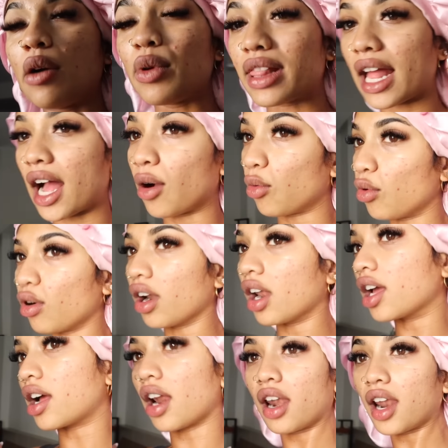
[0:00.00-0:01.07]
was out
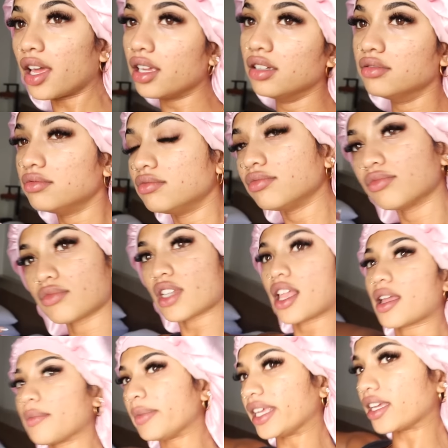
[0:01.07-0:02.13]
like a light.
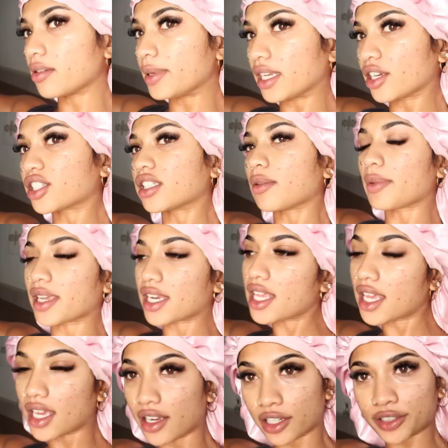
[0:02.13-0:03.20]
Me and Camille are sleeping in
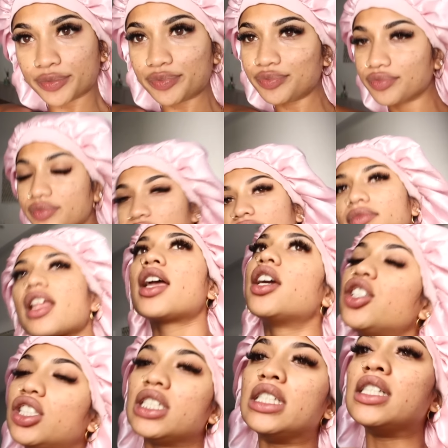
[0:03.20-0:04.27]
here.
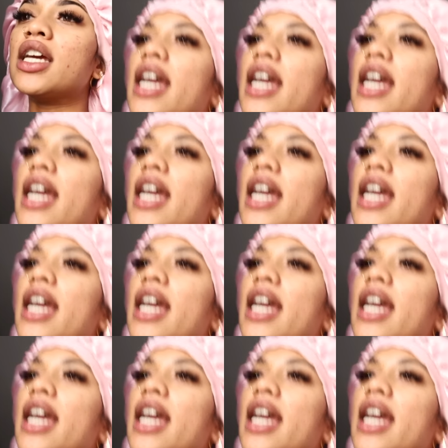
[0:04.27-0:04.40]
She